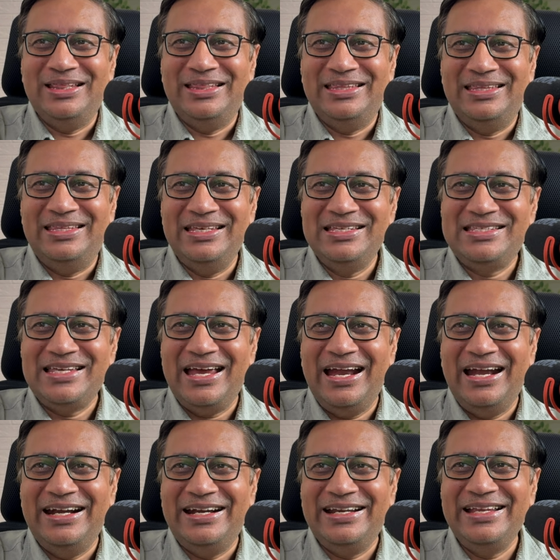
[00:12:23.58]
this
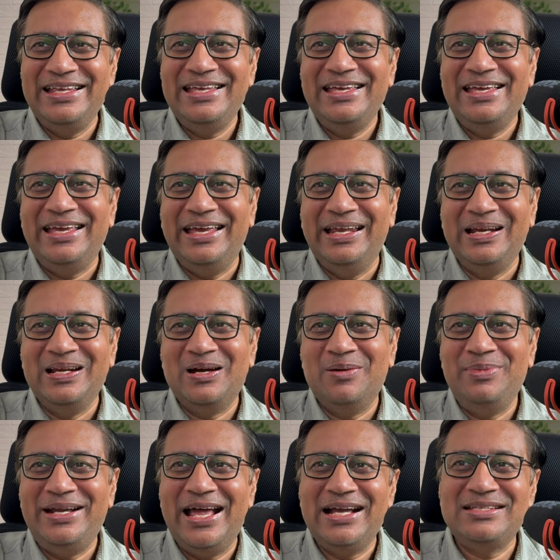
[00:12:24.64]
entry,
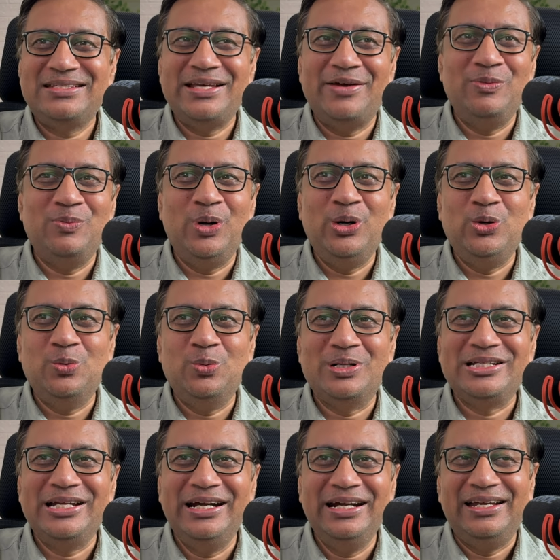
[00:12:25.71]
income tax
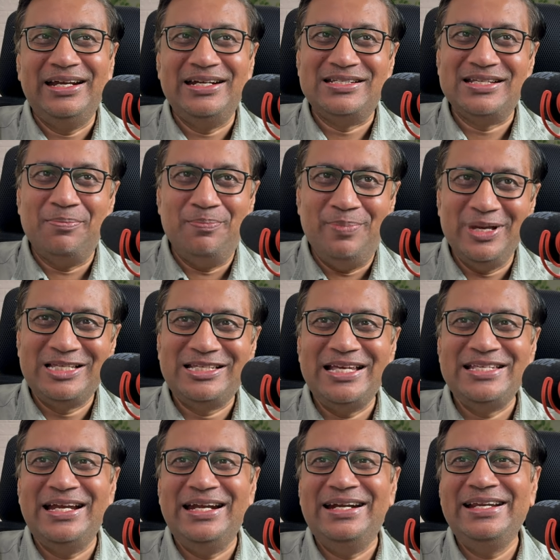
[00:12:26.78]
7.2%, it's a big
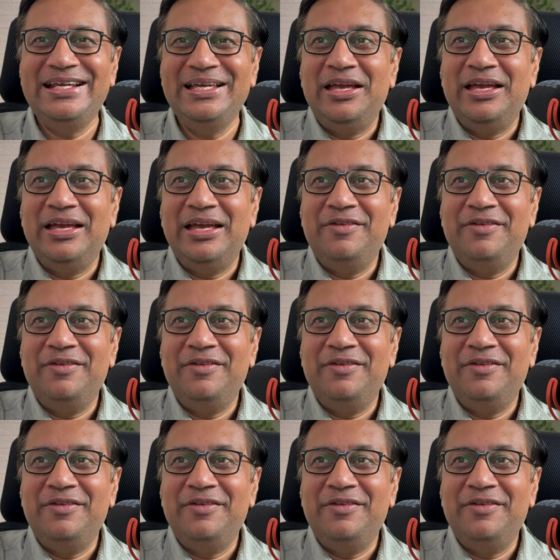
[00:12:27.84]
size entry.